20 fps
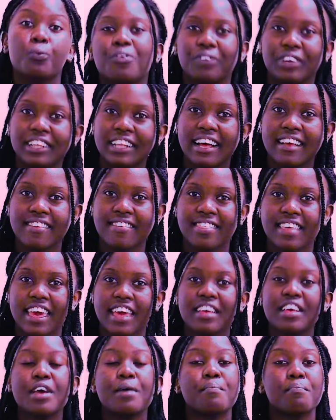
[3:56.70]
One last
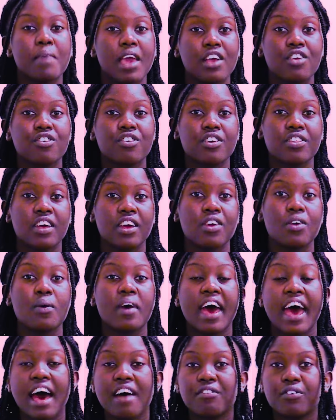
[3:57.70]
thing, make sure that you
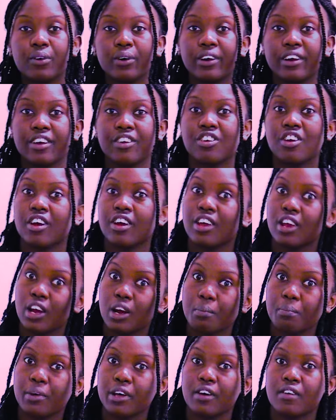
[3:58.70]
have ordered your
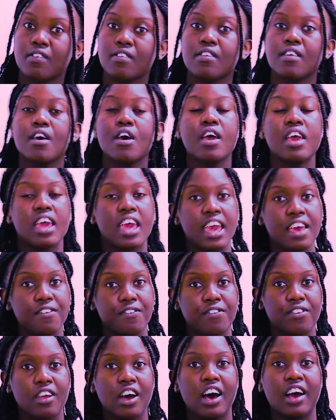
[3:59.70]
yearbooks. If
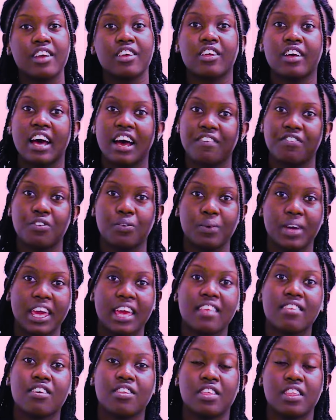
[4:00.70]
not, you'll have to
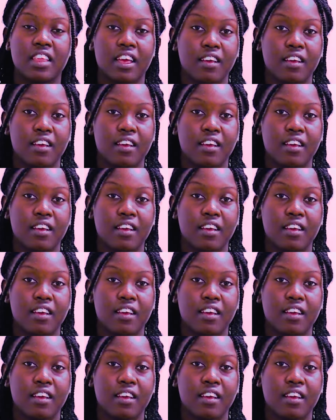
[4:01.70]
wait until the